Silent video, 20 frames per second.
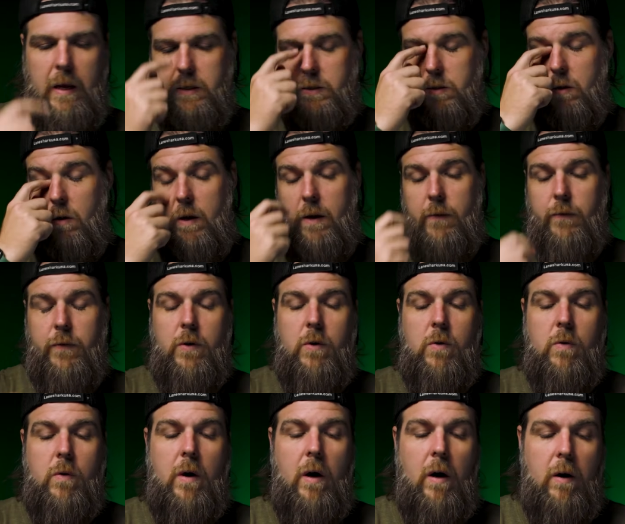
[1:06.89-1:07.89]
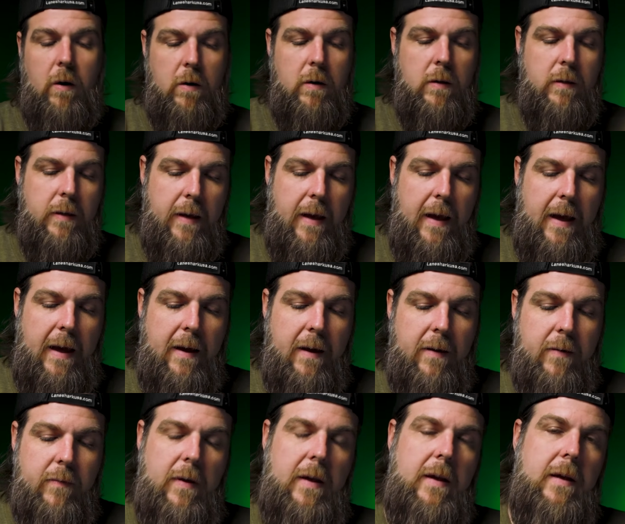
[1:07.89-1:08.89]
So if you currently
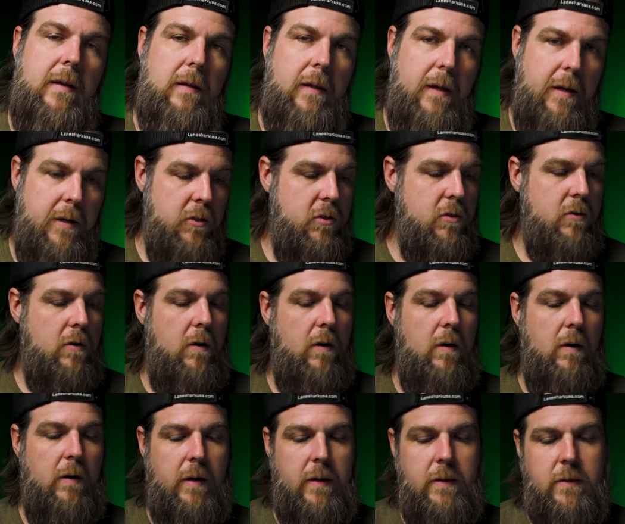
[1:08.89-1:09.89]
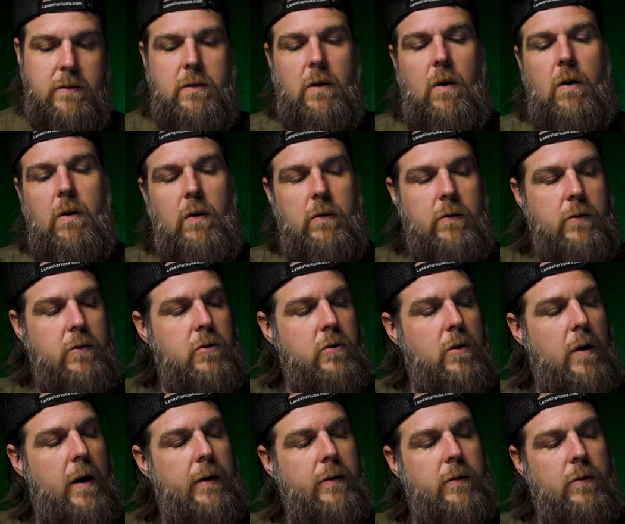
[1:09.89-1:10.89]
have a Lane Shark installed on your
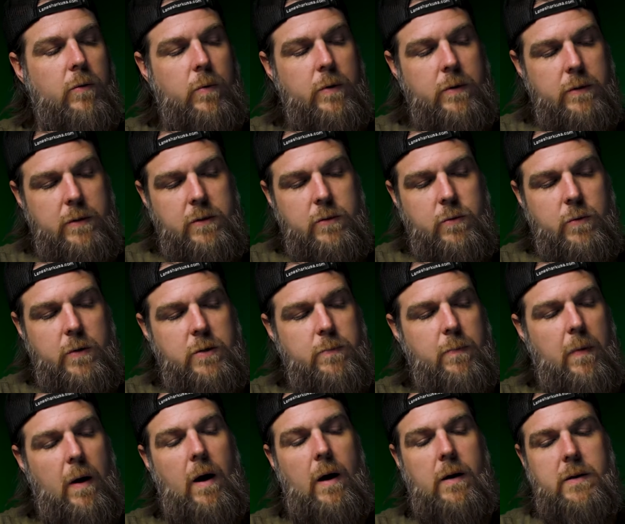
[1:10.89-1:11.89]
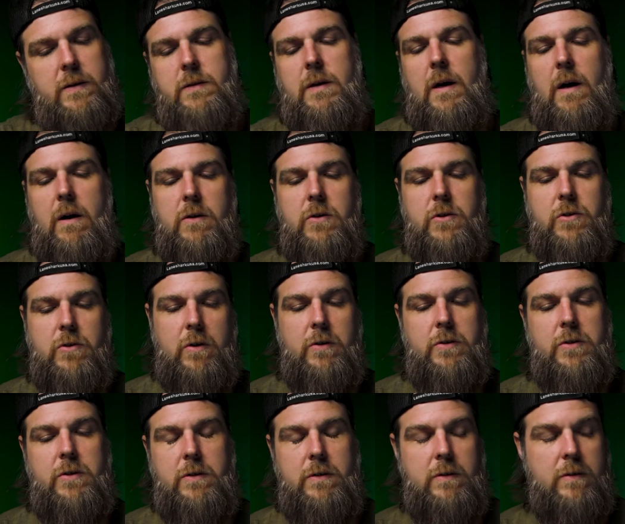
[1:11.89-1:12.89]
tractor with the switch box, our
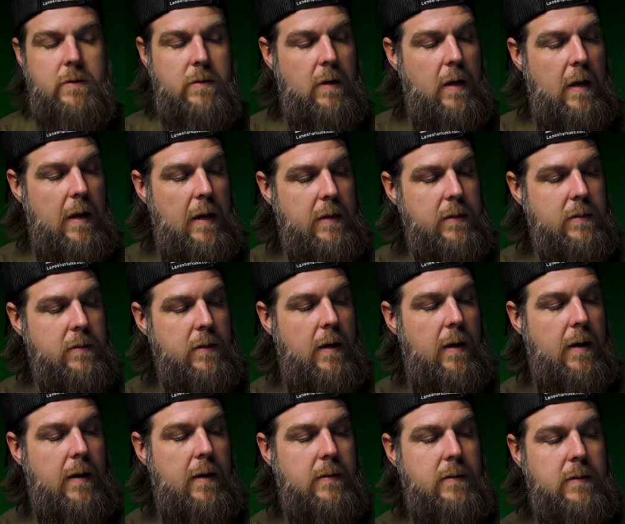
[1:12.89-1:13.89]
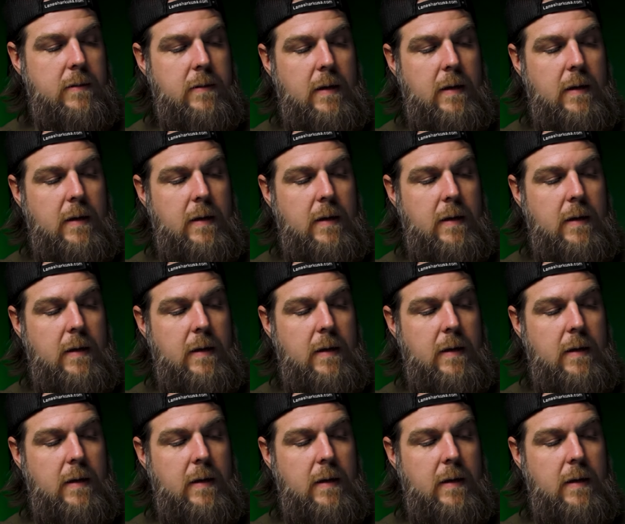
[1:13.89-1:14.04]
instructions say to